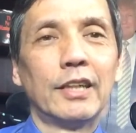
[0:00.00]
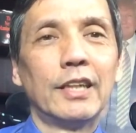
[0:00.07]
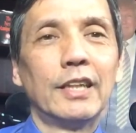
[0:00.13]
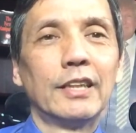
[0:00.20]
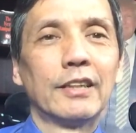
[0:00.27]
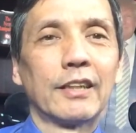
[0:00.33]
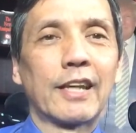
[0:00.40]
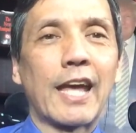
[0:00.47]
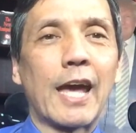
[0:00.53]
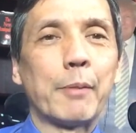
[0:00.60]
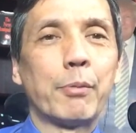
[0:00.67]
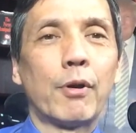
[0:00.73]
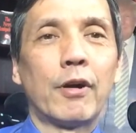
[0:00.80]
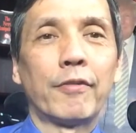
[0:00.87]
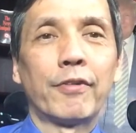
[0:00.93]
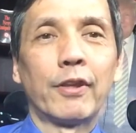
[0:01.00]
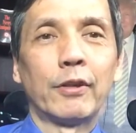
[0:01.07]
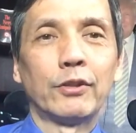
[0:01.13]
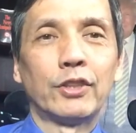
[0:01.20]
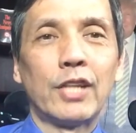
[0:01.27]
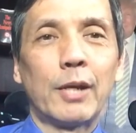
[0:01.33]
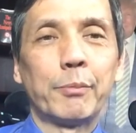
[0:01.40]
to cap off their
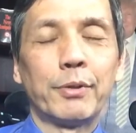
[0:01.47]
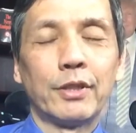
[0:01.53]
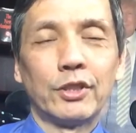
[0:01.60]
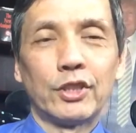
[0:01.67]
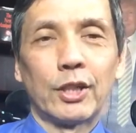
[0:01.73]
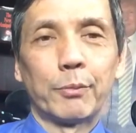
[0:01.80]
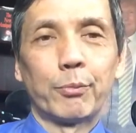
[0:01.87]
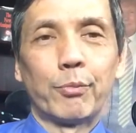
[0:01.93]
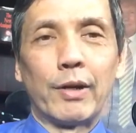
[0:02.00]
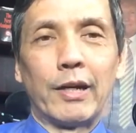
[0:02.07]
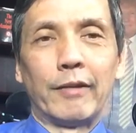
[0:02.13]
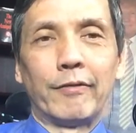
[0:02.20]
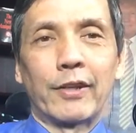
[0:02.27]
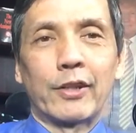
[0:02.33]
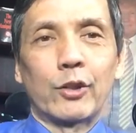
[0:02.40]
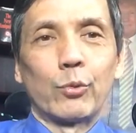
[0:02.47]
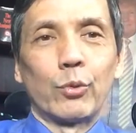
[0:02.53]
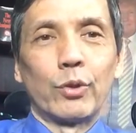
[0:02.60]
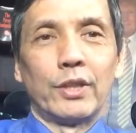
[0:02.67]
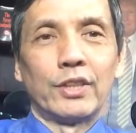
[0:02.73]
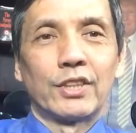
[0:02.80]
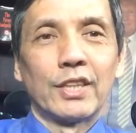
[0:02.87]
championship
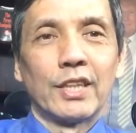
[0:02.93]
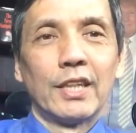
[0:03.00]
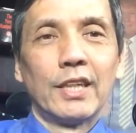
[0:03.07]
victories,